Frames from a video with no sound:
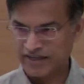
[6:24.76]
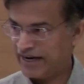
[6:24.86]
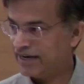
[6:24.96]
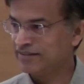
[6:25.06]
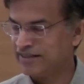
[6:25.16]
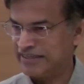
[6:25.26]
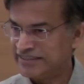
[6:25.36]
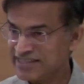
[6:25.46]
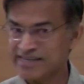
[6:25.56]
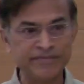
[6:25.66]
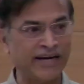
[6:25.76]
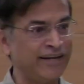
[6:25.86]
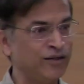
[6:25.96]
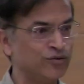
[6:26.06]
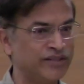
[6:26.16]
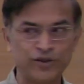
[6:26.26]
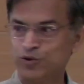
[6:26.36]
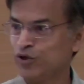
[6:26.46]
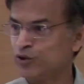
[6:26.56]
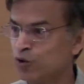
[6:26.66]
And the reason I'm telling you this
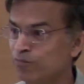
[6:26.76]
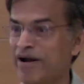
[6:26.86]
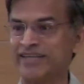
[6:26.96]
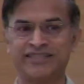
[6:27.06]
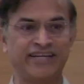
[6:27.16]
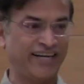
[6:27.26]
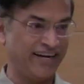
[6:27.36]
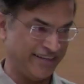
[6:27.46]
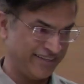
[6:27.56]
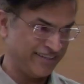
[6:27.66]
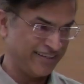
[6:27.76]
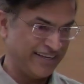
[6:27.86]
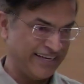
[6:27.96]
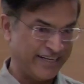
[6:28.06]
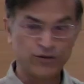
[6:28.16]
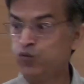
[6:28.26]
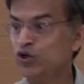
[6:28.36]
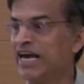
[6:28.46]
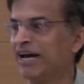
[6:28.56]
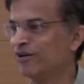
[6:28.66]
story so passionately is
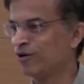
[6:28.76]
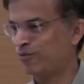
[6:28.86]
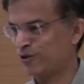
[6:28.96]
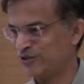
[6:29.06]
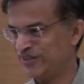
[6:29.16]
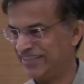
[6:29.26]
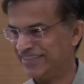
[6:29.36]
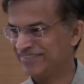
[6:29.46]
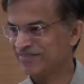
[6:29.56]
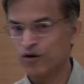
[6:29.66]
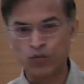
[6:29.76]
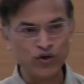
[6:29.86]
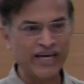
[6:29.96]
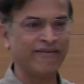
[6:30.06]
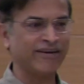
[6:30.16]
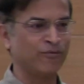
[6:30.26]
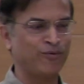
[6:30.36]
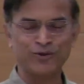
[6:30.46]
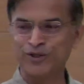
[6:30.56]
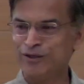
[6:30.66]
we have an opportunity. We have an
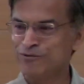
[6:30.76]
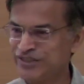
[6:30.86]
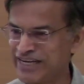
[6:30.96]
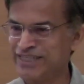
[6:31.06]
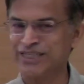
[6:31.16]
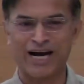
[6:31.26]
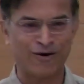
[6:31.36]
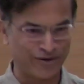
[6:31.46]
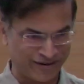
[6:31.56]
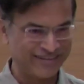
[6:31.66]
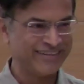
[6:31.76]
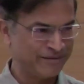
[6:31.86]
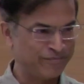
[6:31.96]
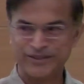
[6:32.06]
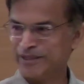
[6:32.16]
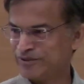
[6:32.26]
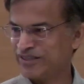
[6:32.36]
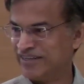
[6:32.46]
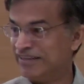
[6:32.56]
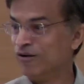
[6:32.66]
opportunity to change our
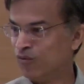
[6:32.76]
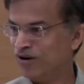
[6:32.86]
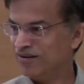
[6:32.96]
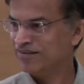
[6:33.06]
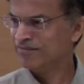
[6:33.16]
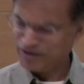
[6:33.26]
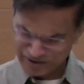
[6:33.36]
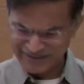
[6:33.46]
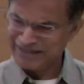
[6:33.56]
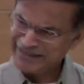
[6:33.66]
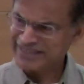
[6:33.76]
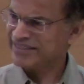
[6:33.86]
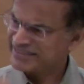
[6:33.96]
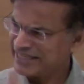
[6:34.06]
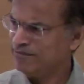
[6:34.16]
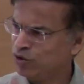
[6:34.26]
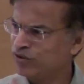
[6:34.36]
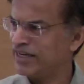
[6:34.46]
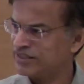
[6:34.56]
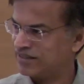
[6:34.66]
perception in the world because they were at the same
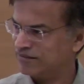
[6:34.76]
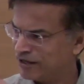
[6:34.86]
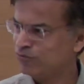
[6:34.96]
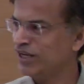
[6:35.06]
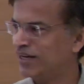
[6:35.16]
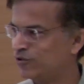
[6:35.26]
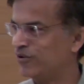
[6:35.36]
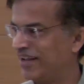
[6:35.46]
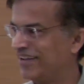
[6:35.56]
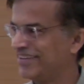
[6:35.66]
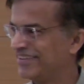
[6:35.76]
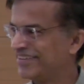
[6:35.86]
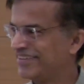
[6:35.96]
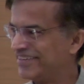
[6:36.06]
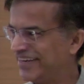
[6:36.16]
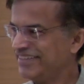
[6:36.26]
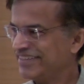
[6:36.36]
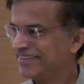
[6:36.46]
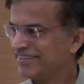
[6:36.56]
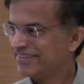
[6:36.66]
location where we are today, right?
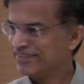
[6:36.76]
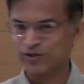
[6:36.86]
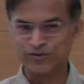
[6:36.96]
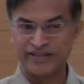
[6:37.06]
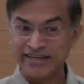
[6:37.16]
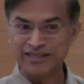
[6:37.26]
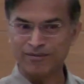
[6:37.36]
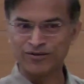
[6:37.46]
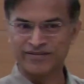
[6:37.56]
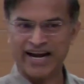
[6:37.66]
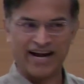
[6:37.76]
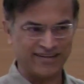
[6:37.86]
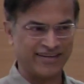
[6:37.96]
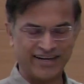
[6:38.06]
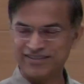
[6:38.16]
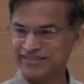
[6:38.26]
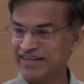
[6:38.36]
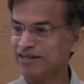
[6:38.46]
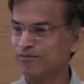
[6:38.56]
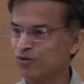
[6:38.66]
So think about that and
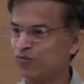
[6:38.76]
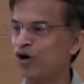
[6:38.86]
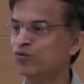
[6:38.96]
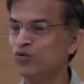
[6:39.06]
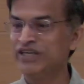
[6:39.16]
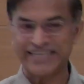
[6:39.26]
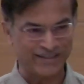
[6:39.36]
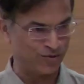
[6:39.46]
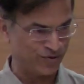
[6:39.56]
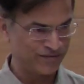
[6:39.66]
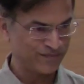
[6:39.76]
think about what we can do.